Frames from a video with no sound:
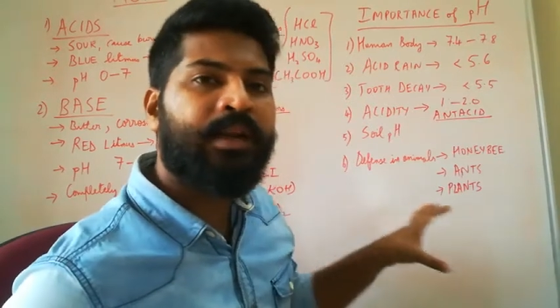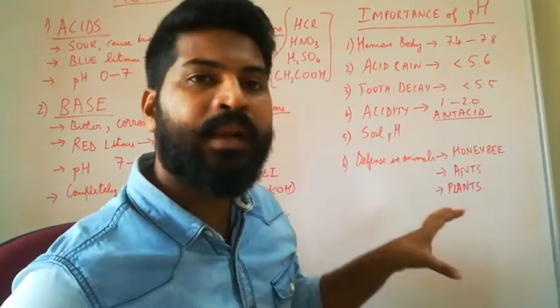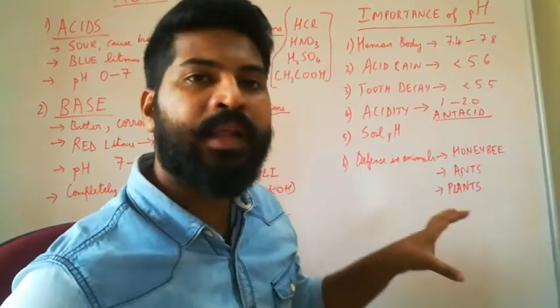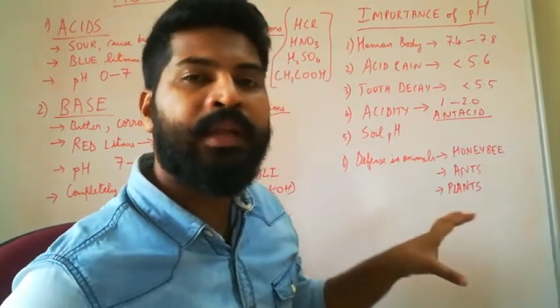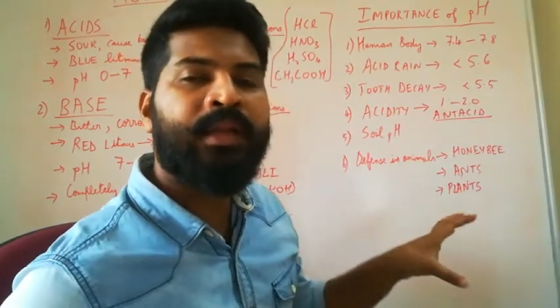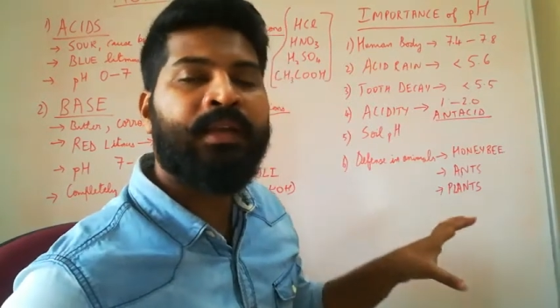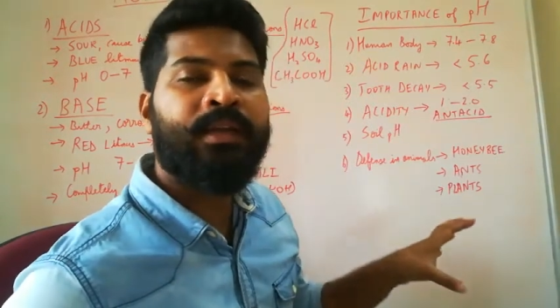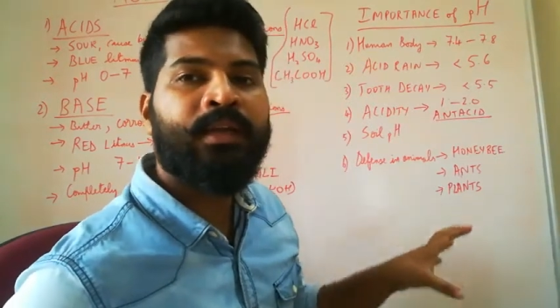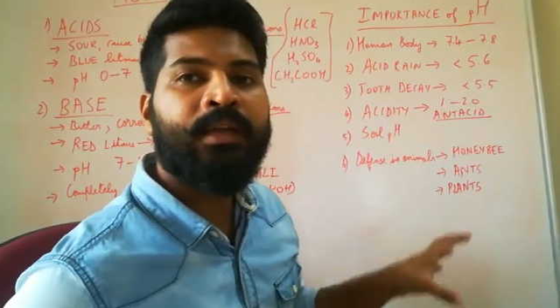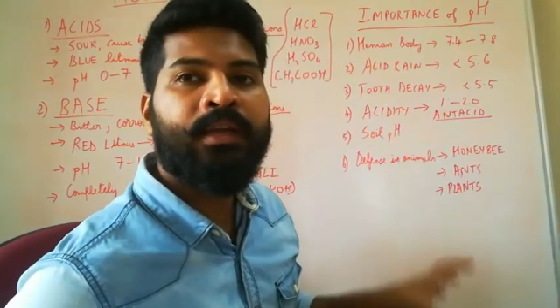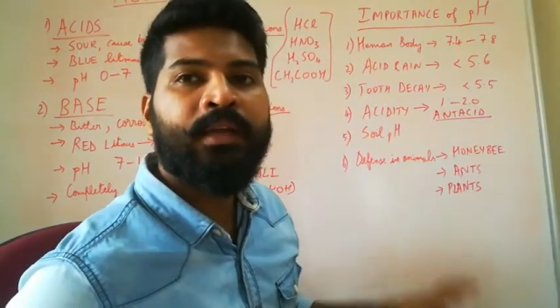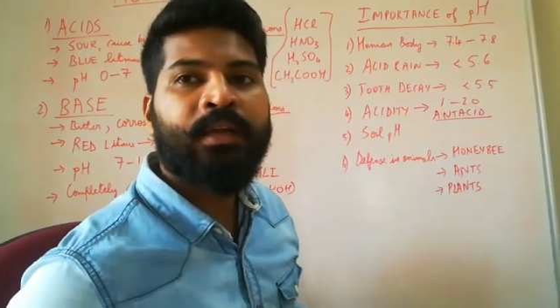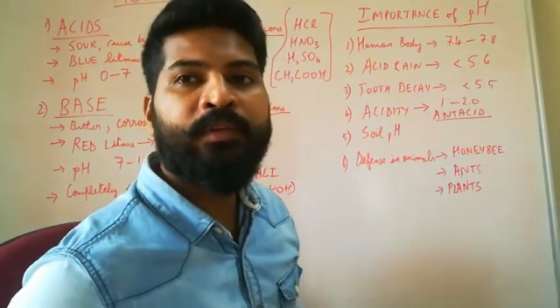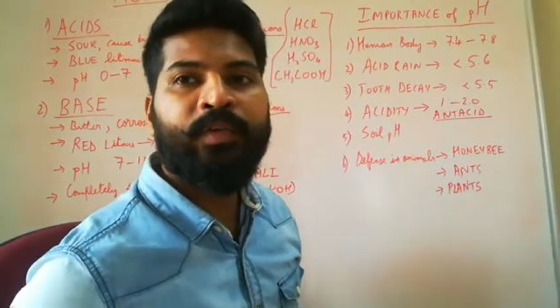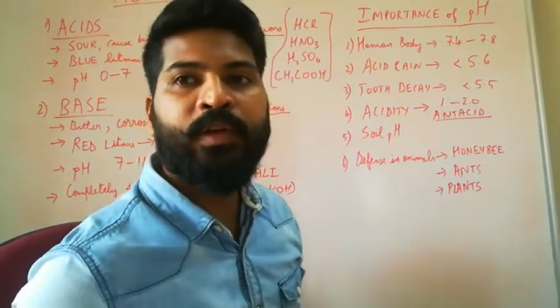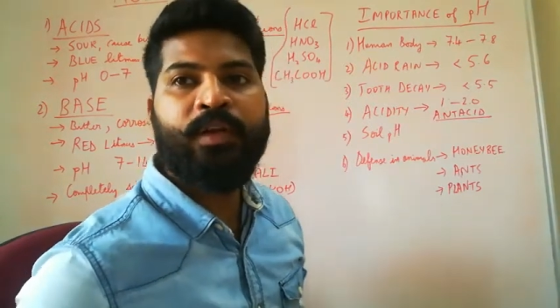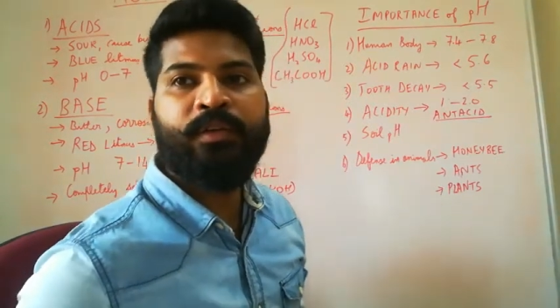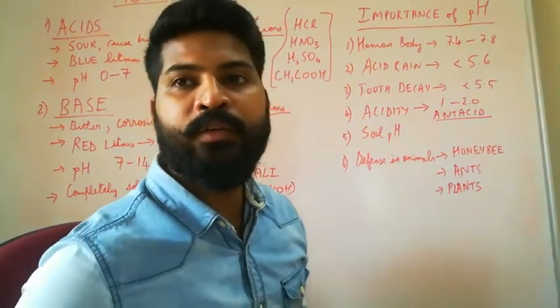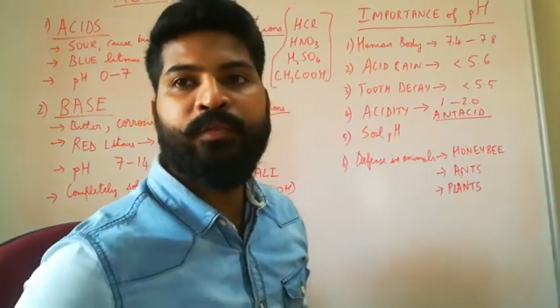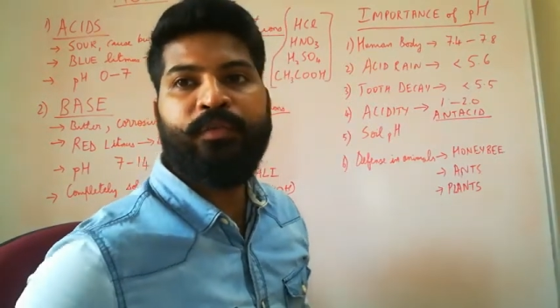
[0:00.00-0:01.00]
rain, if
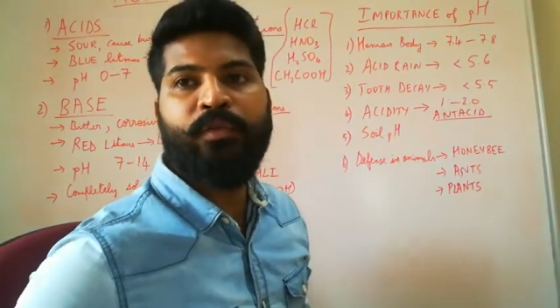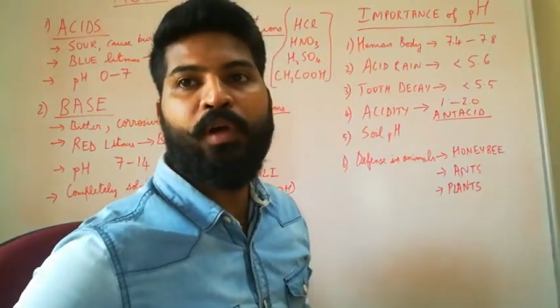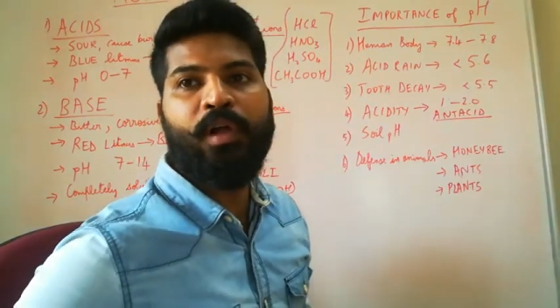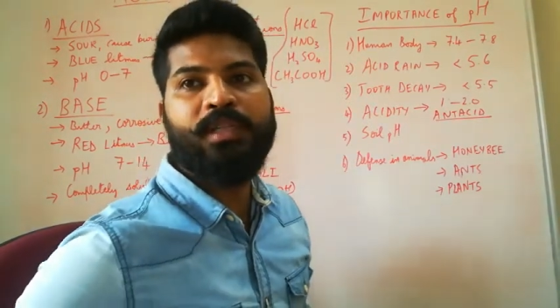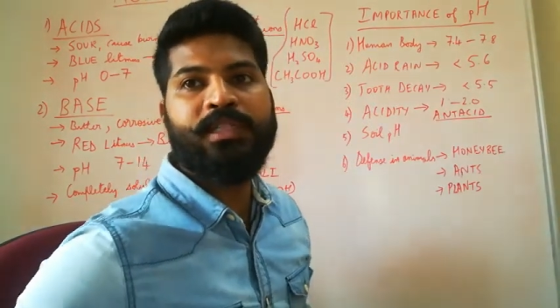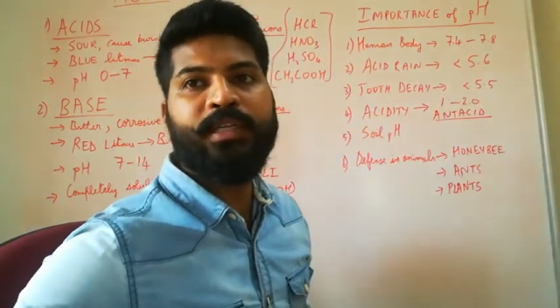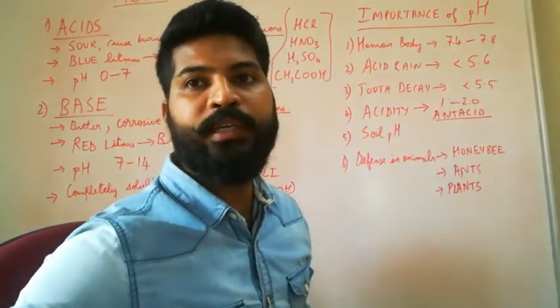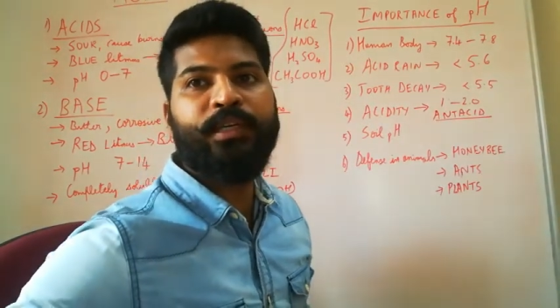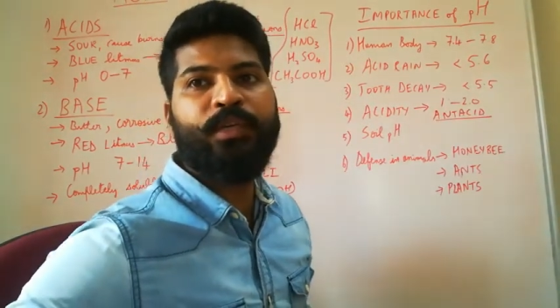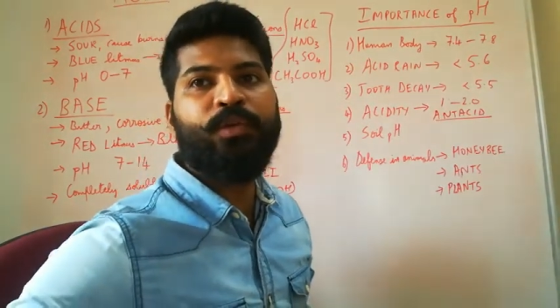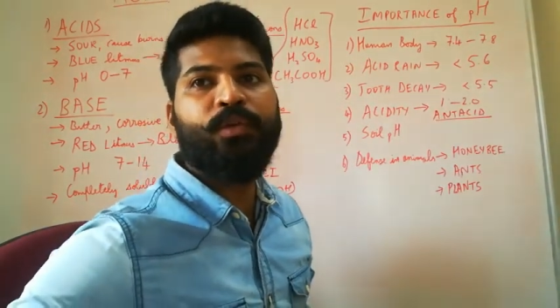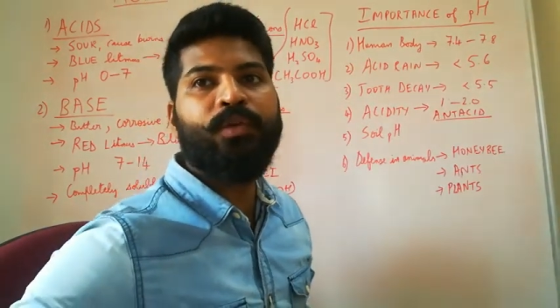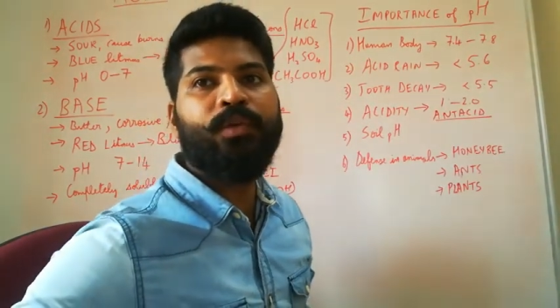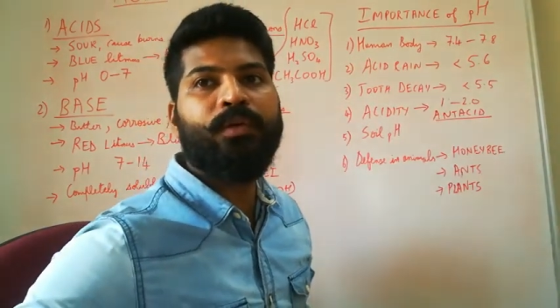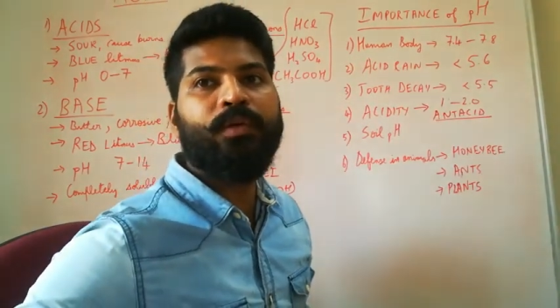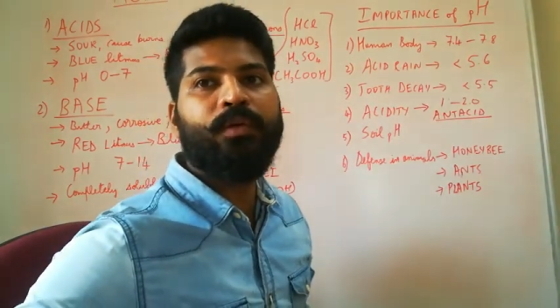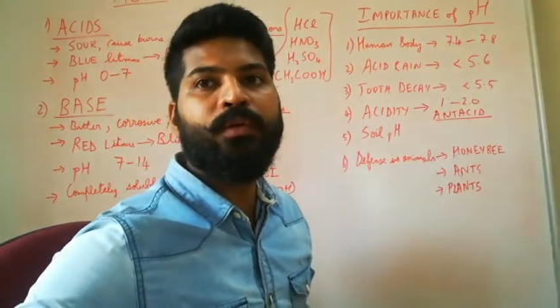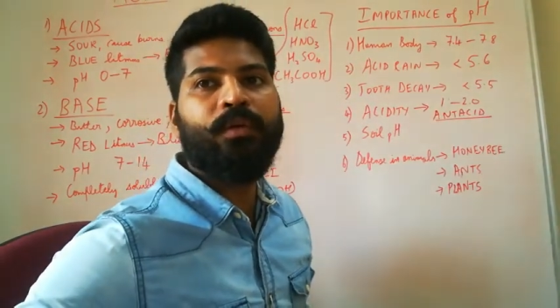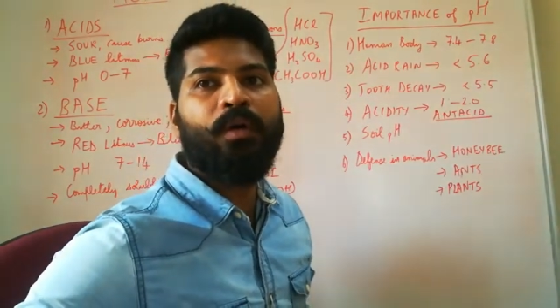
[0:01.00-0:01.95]
it falls into